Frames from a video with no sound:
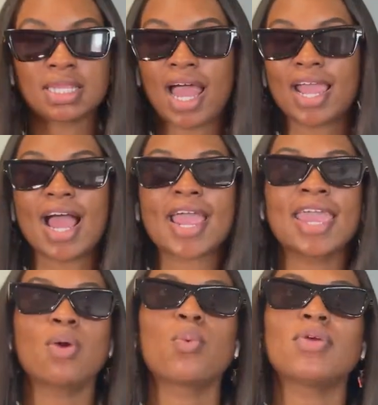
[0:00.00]
Like, I
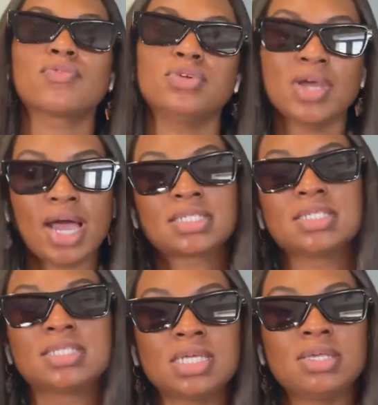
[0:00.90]
can't wait for you guys
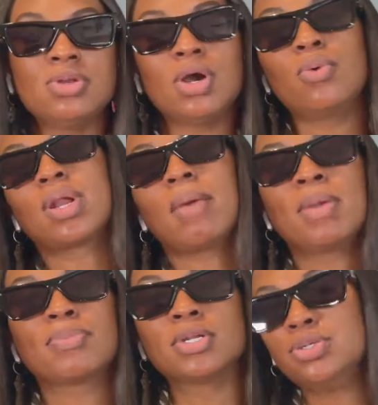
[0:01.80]
to see, you know, what I've
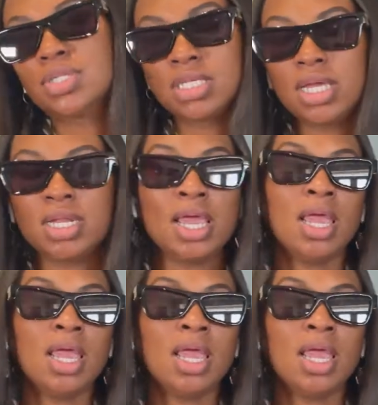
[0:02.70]
been producing